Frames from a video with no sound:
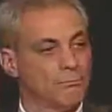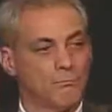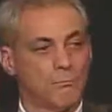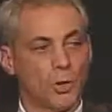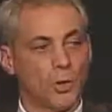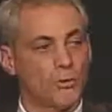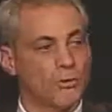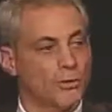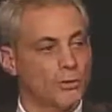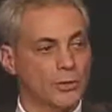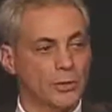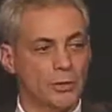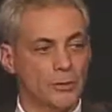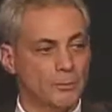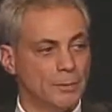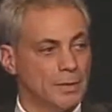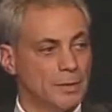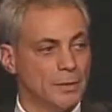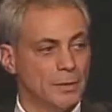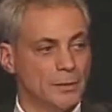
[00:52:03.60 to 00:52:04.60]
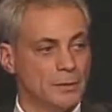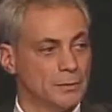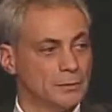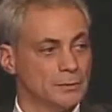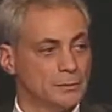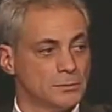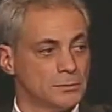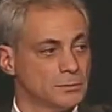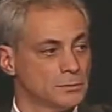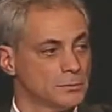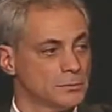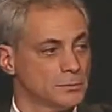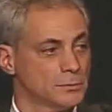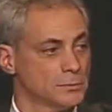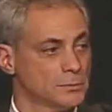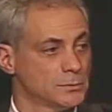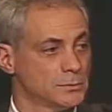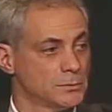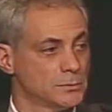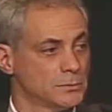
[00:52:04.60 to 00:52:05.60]
Both are going to be,
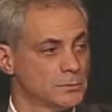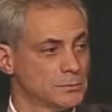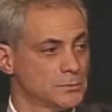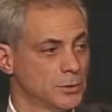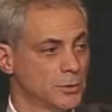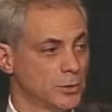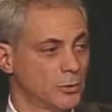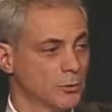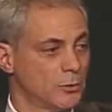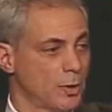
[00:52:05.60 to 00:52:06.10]
you know,